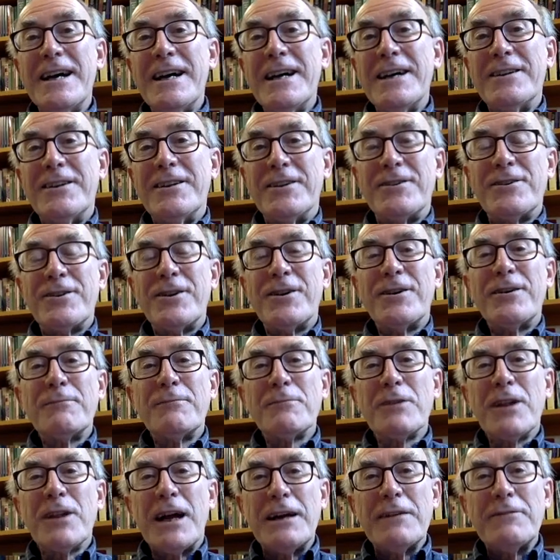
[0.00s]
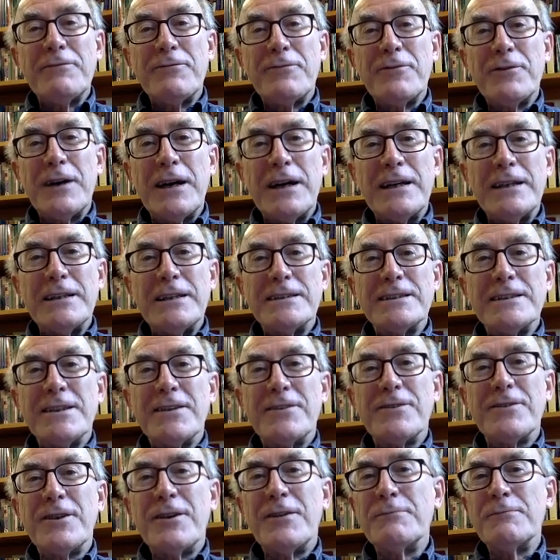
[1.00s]
the term lifeway is
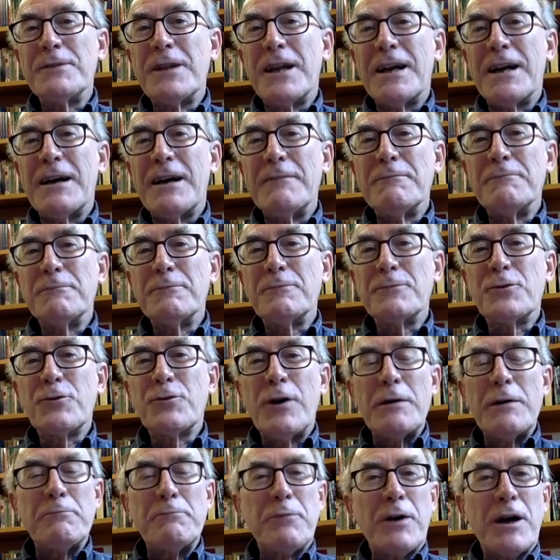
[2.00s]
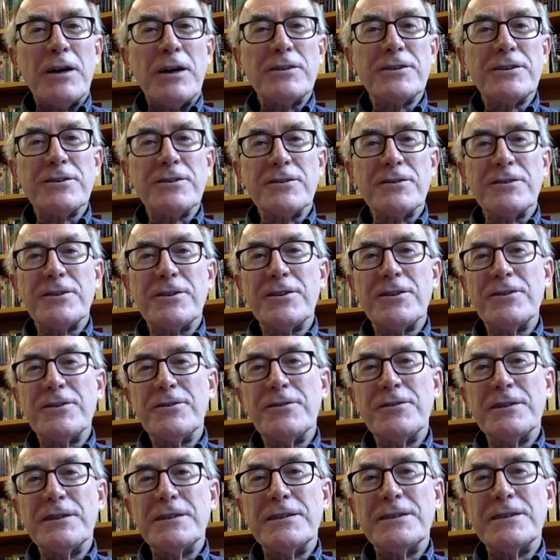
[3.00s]
the term that I'm quite partial
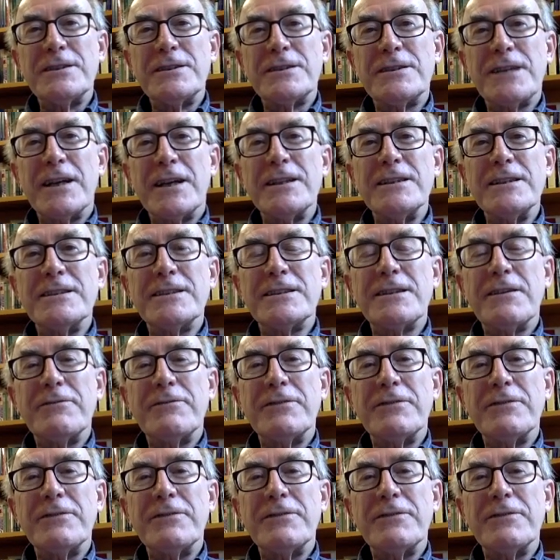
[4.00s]
to in studies of